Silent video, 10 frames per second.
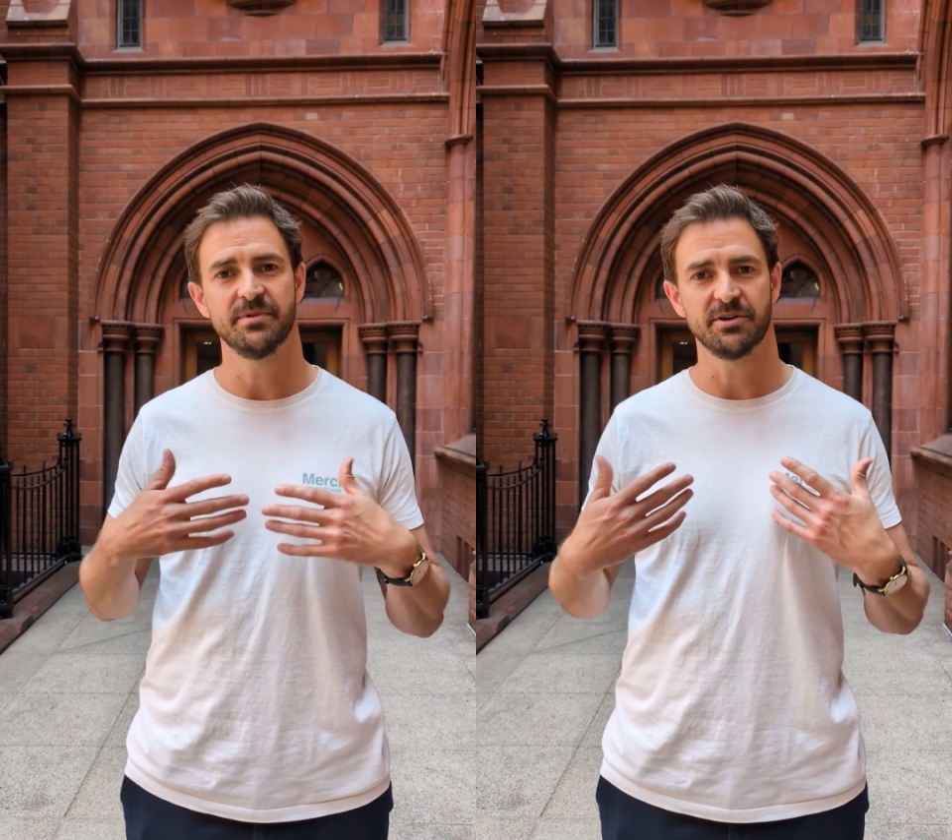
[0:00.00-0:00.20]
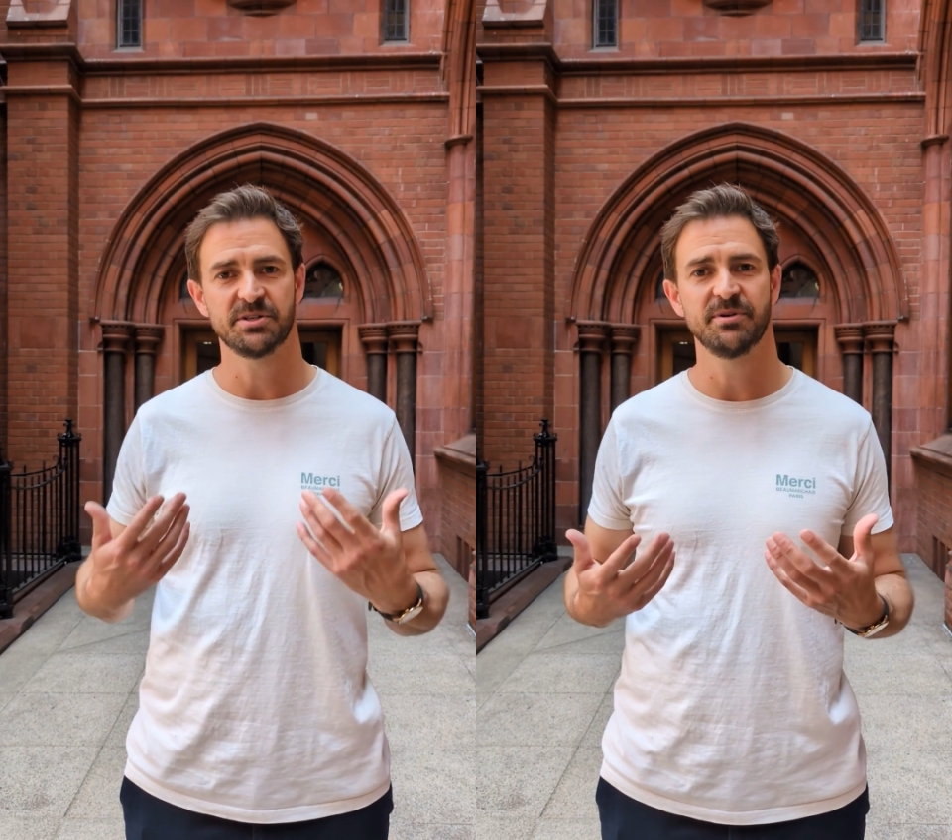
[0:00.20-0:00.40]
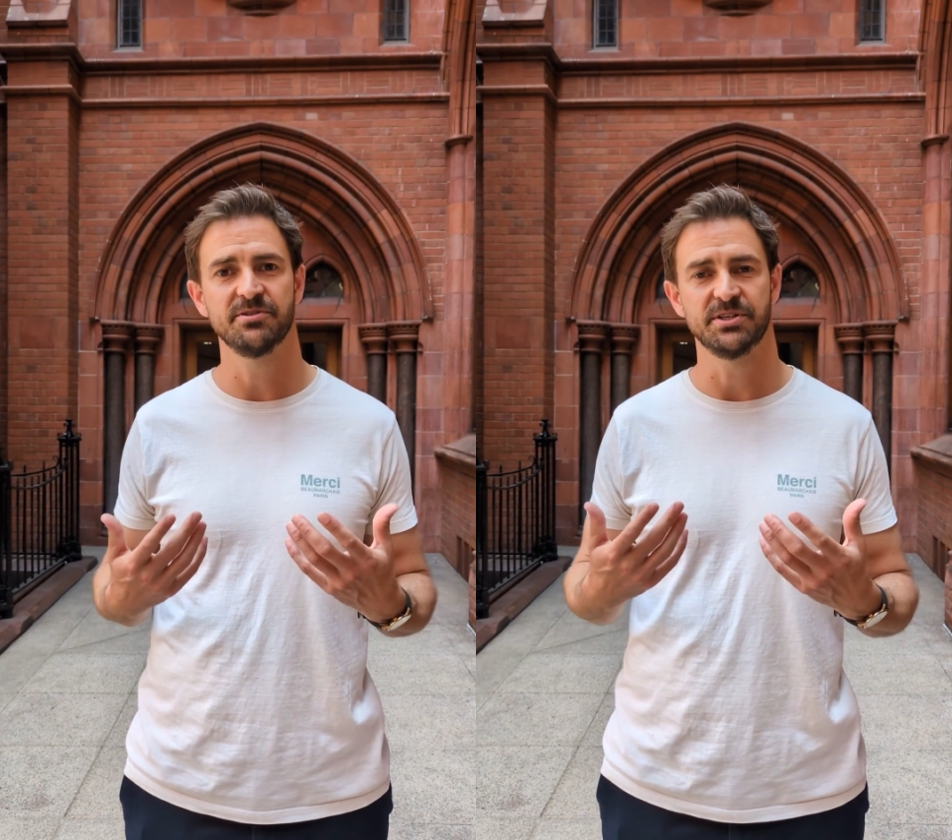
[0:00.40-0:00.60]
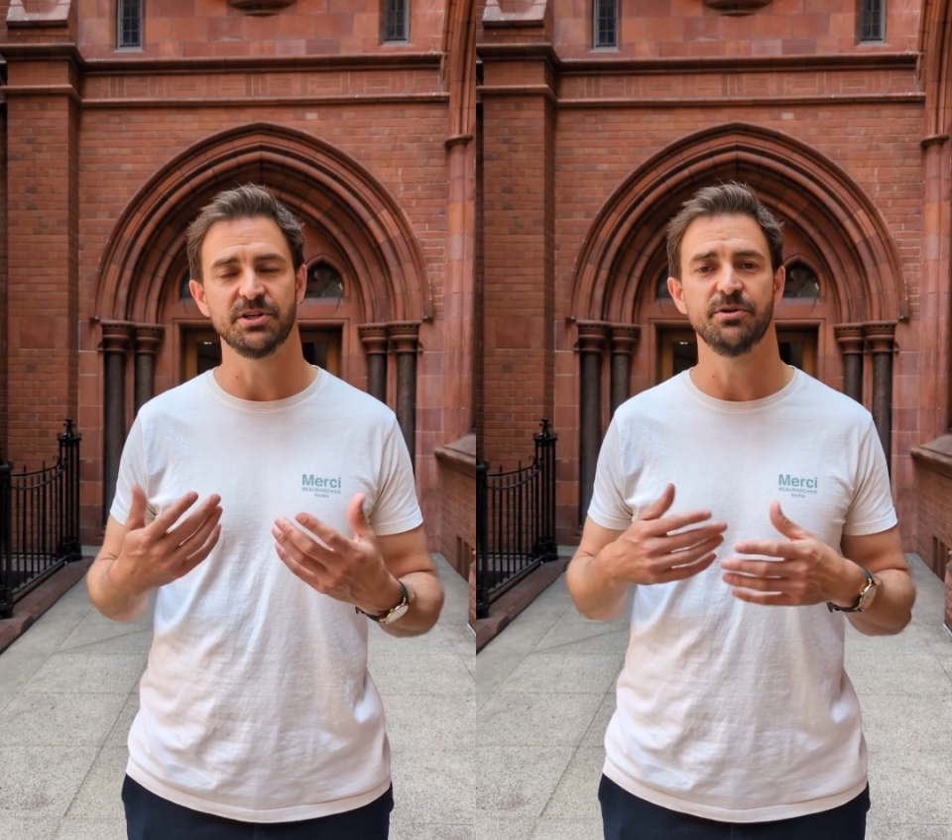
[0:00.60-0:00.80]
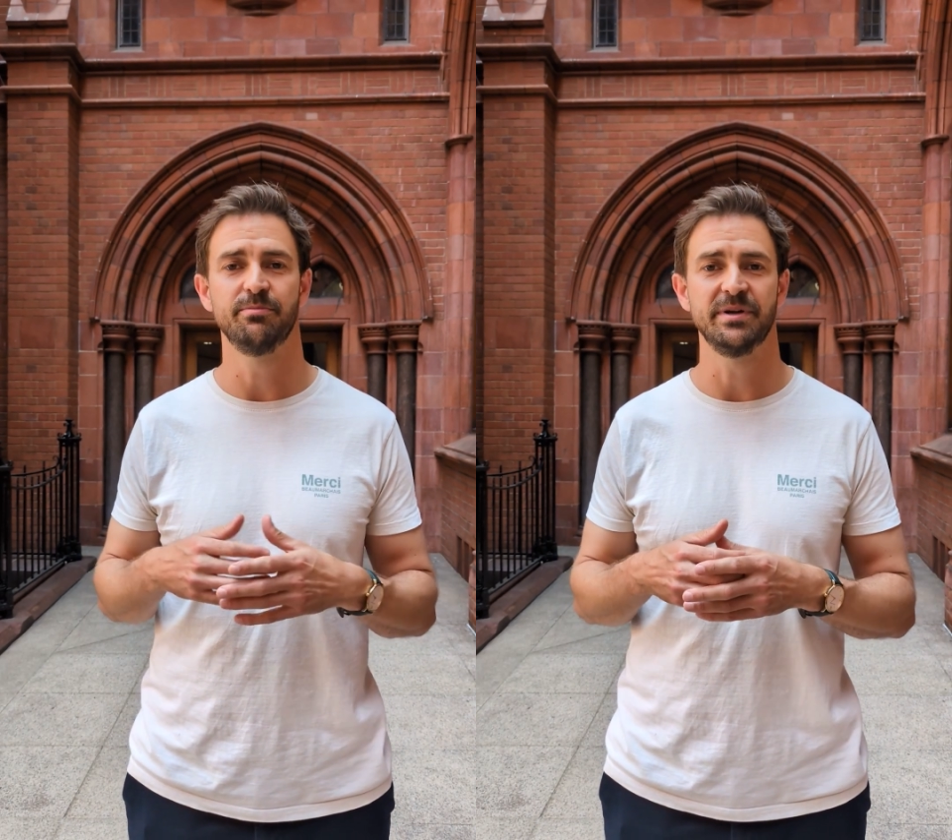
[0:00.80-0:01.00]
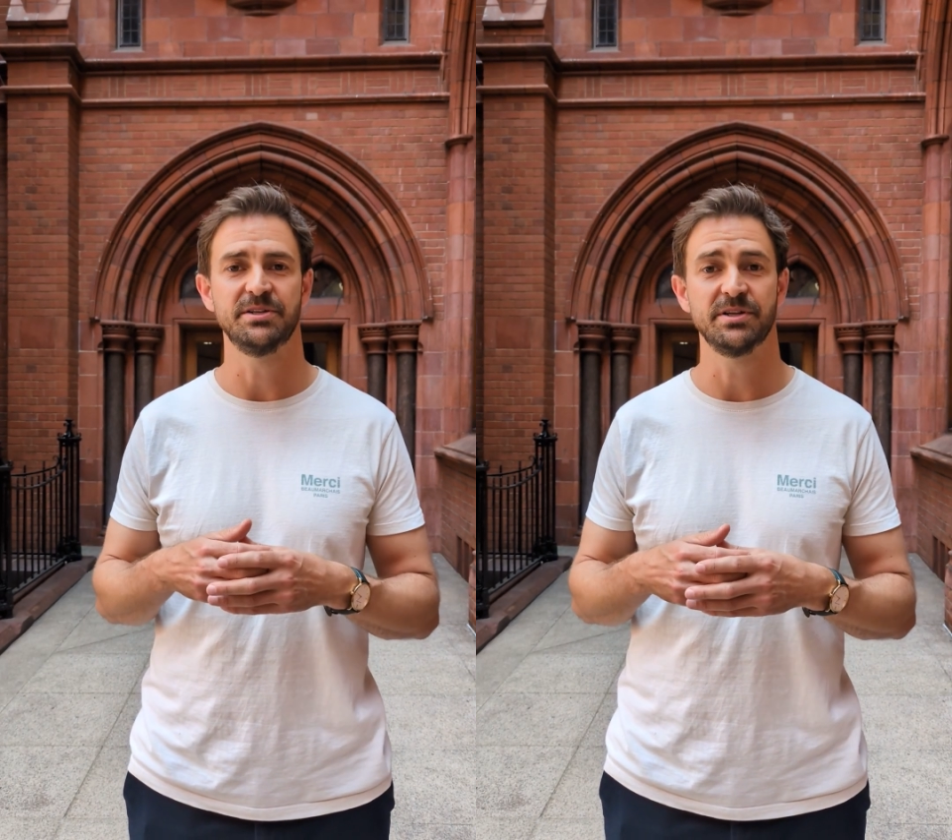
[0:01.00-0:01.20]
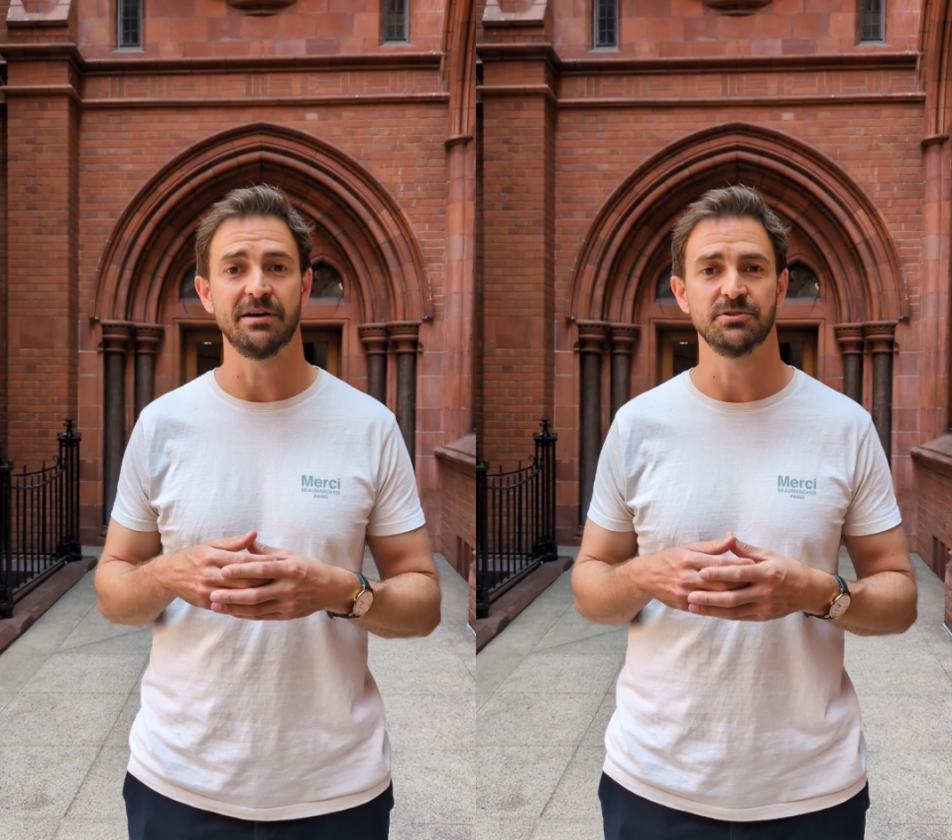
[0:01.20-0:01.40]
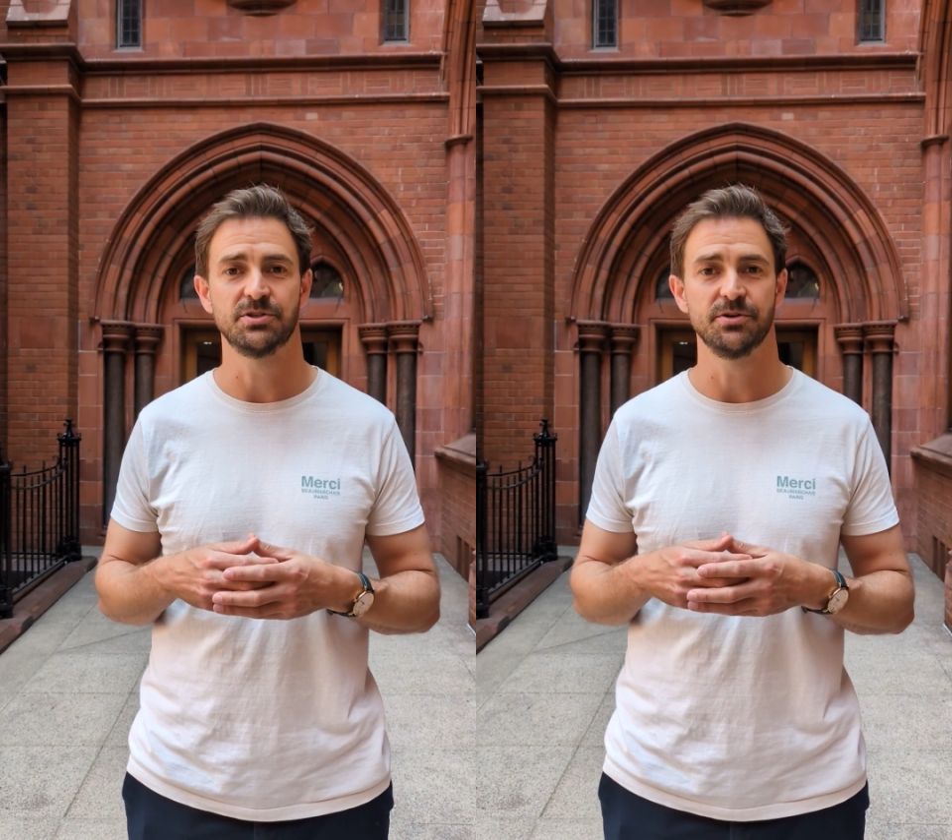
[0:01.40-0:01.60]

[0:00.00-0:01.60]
they're experiencing could be down